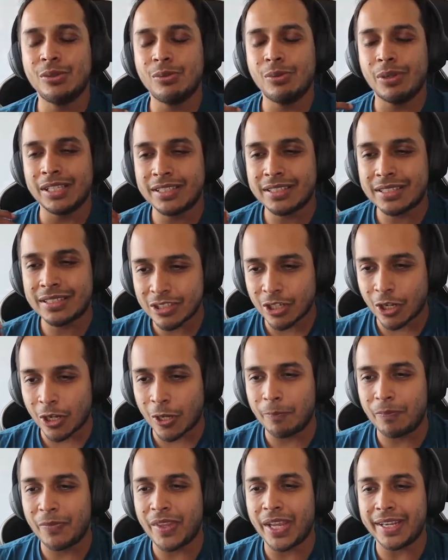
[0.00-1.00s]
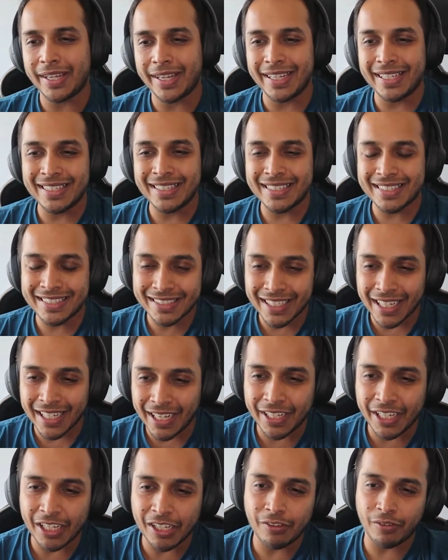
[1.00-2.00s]
you will stop that
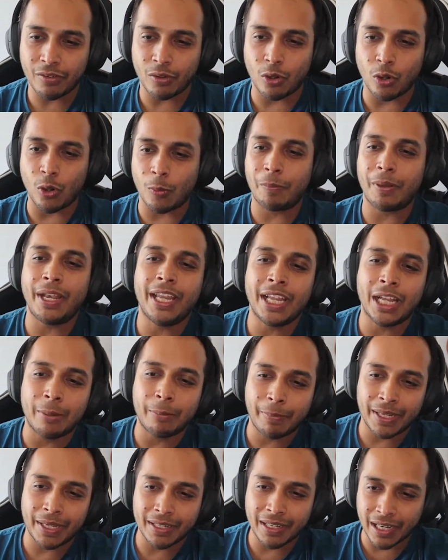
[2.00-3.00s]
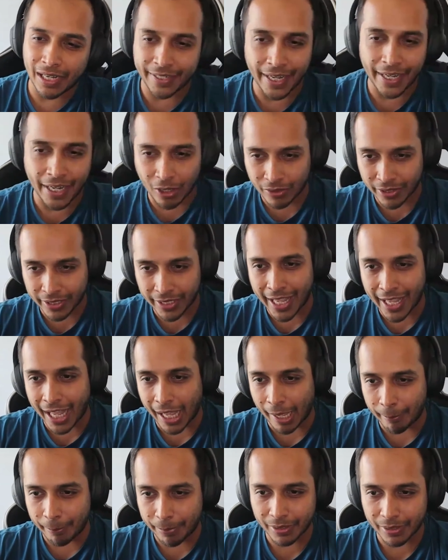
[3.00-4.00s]
instinctive opening up and clicking on the
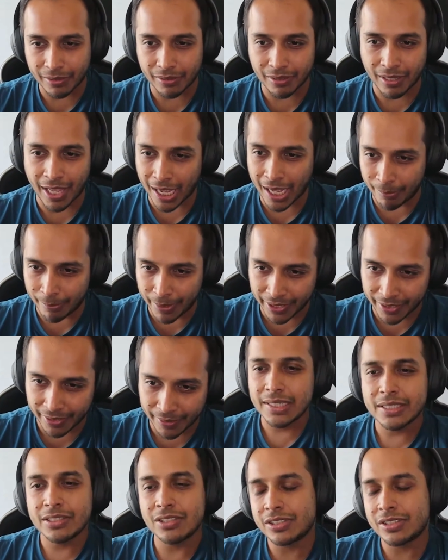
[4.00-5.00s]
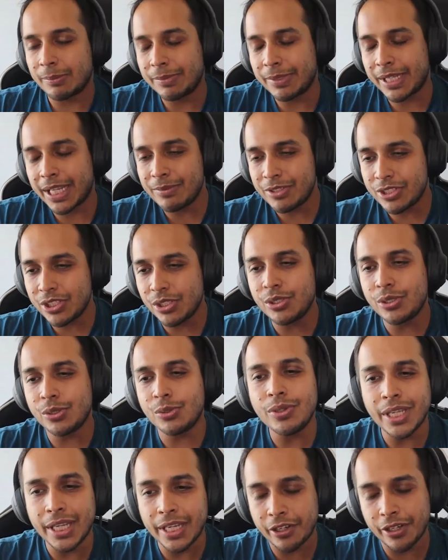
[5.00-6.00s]
app habit. So sometimes you
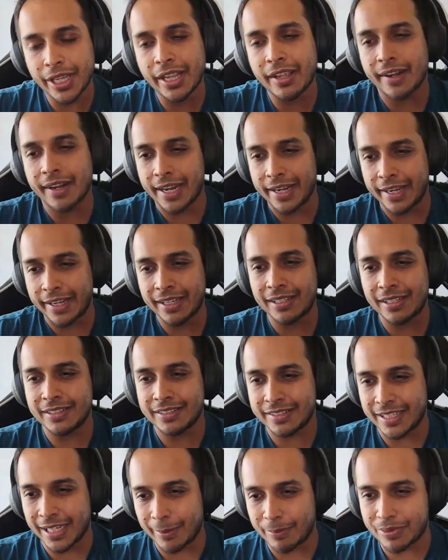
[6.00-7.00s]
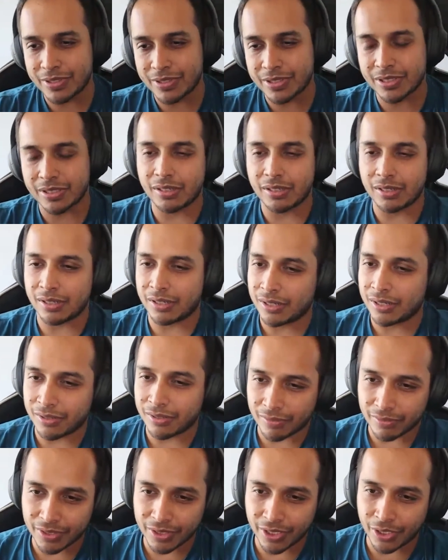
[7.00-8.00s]
do need to take radical steps,
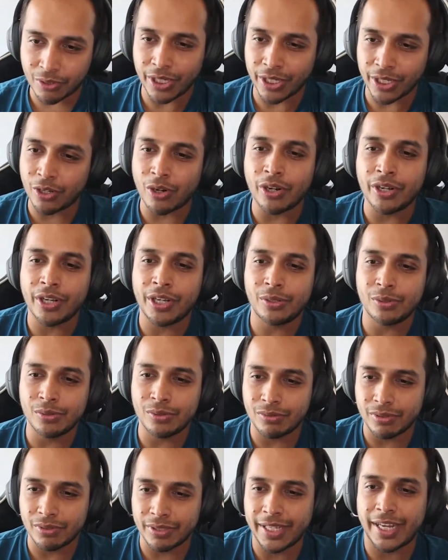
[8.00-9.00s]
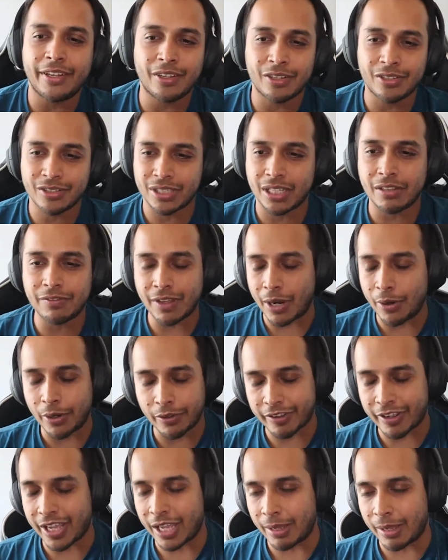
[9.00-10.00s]
in order to get yourself out
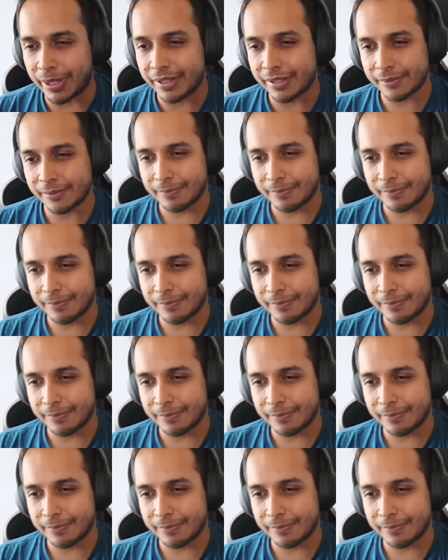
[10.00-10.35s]
of a habit.